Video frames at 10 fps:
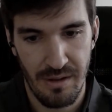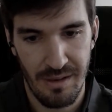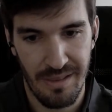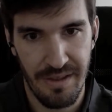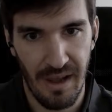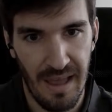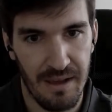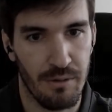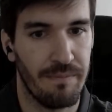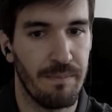the
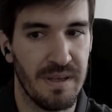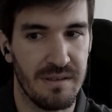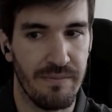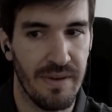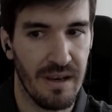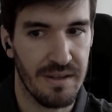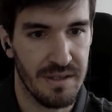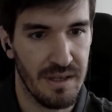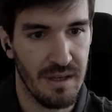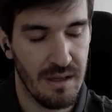lack of
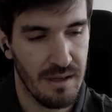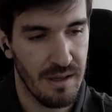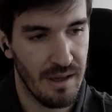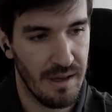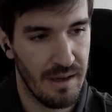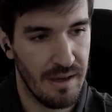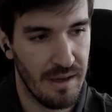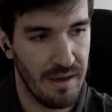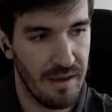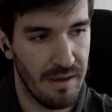visibility
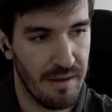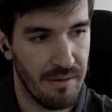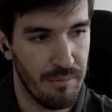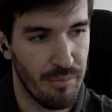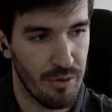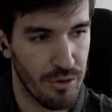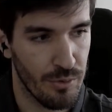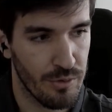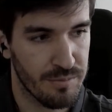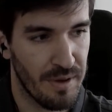
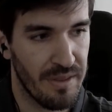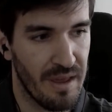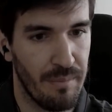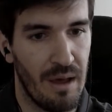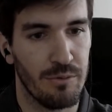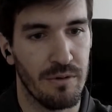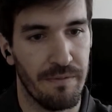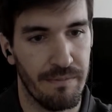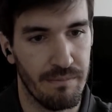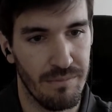produced by the amount of
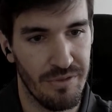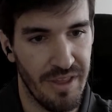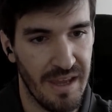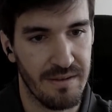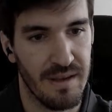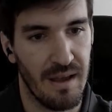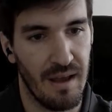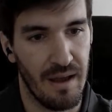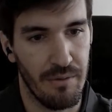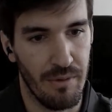data
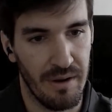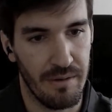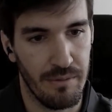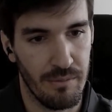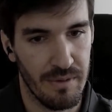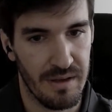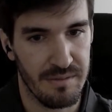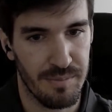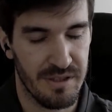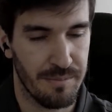and
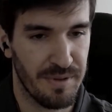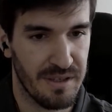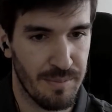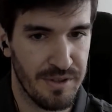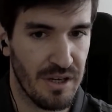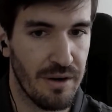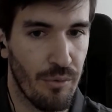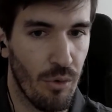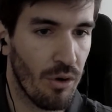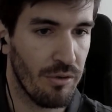especially
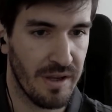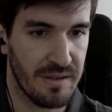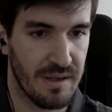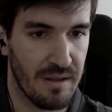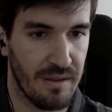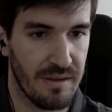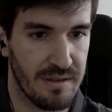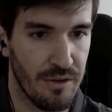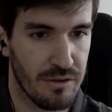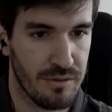raw data that
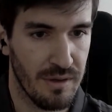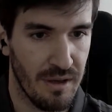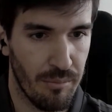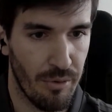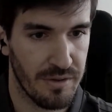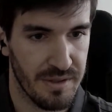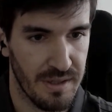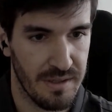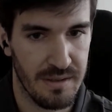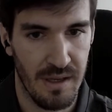is not
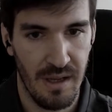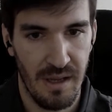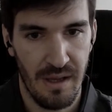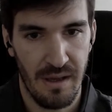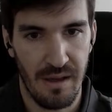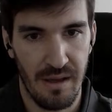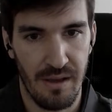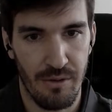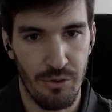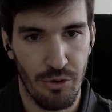processed,
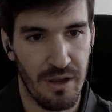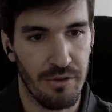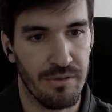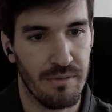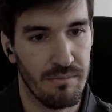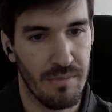you cannot